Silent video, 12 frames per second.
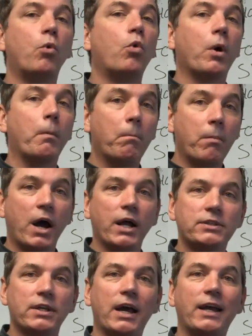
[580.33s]
more
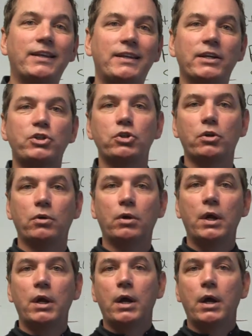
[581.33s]
months additional